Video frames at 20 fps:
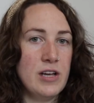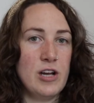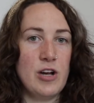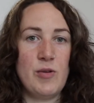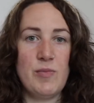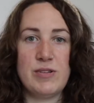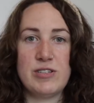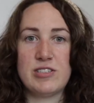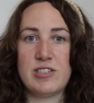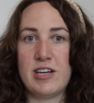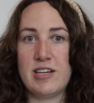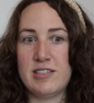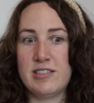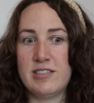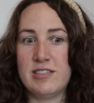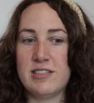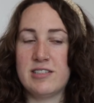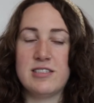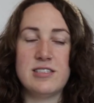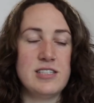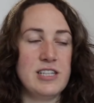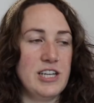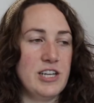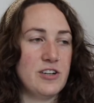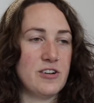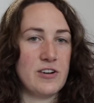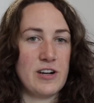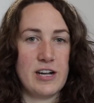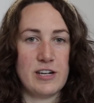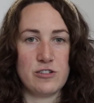I'm a size
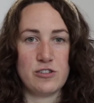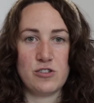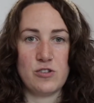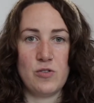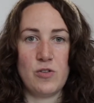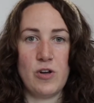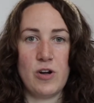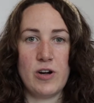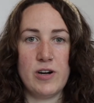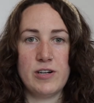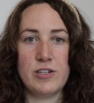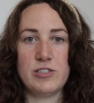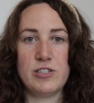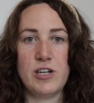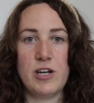sixteen or extra large,